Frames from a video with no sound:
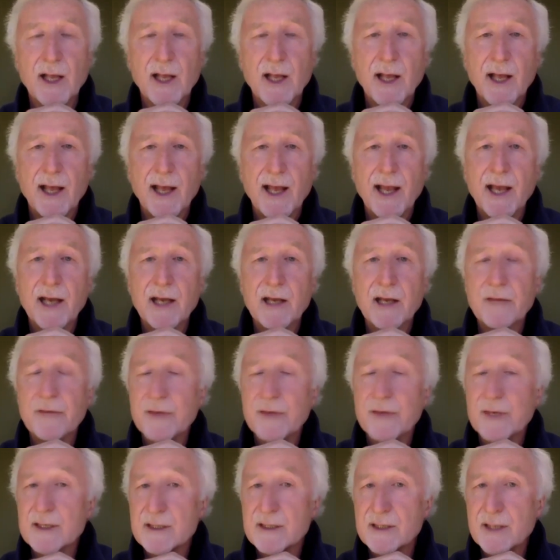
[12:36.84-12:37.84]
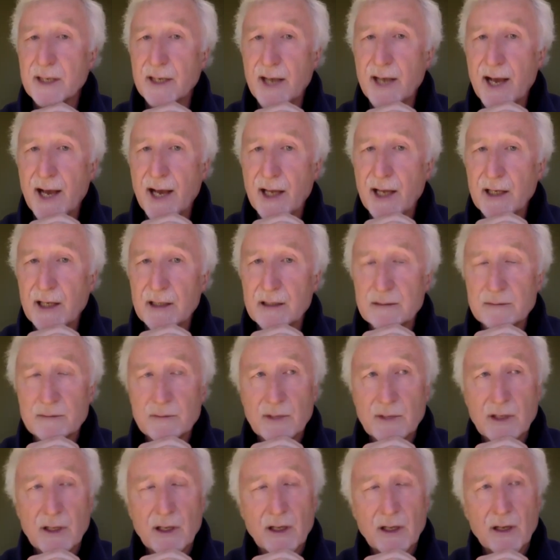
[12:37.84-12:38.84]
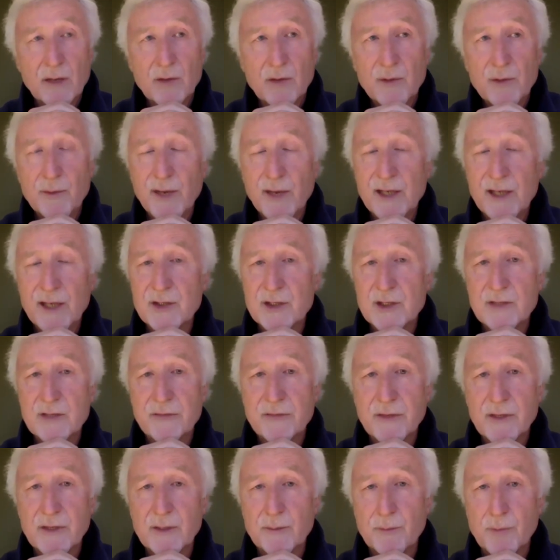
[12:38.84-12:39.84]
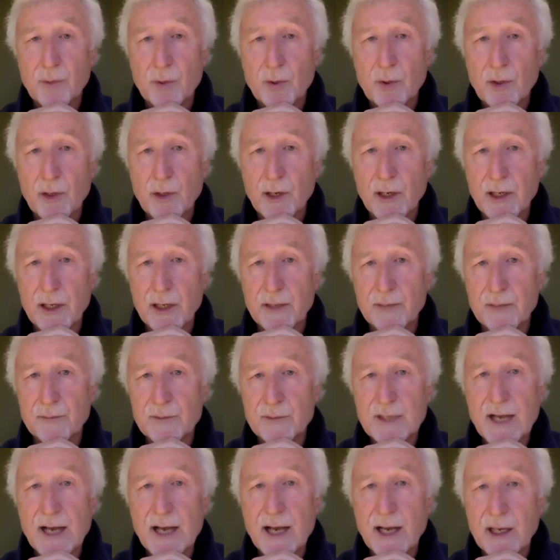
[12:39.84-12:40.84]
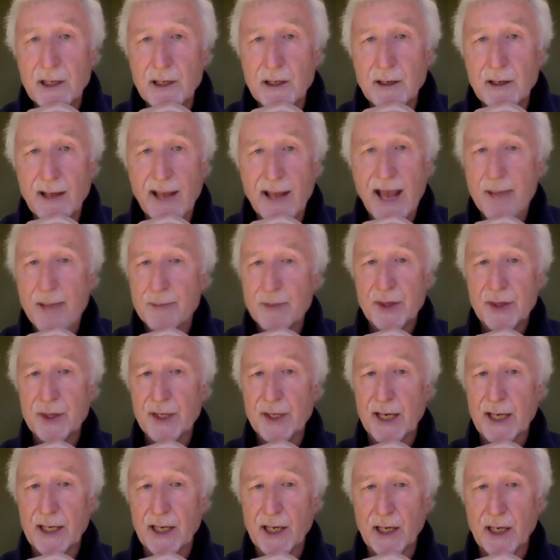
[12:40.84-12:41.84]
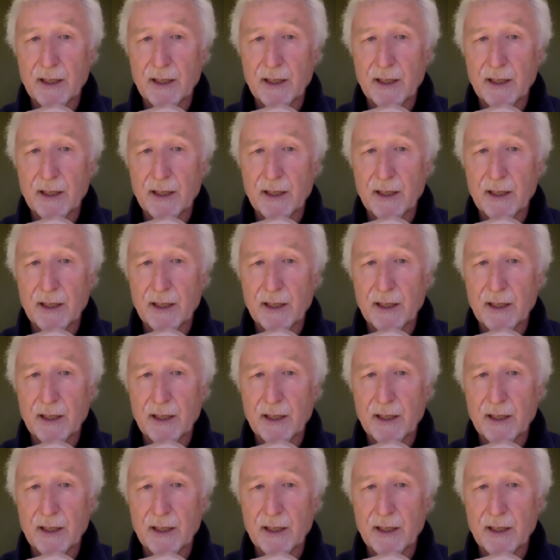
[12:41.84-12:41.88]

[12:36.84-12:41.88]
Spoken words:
And if it is denial, we might just feel bored, tired, apathetic.